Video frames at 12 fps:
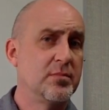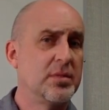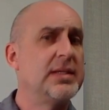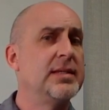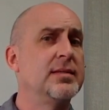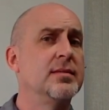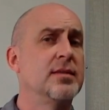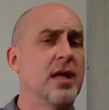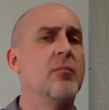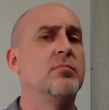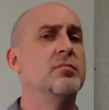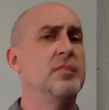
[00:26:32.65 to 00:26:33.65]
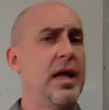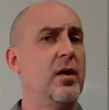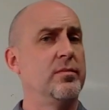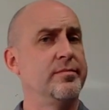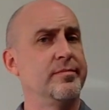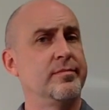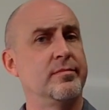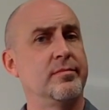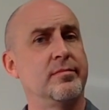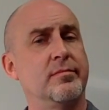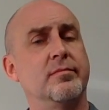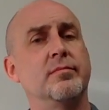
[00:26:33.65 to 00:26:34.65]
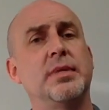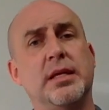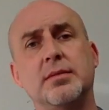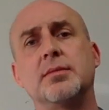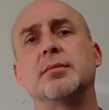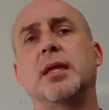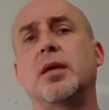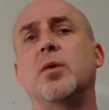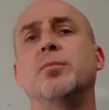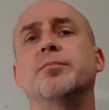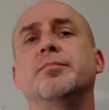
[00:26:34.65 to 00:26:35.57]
Please come now. Yes, thank you.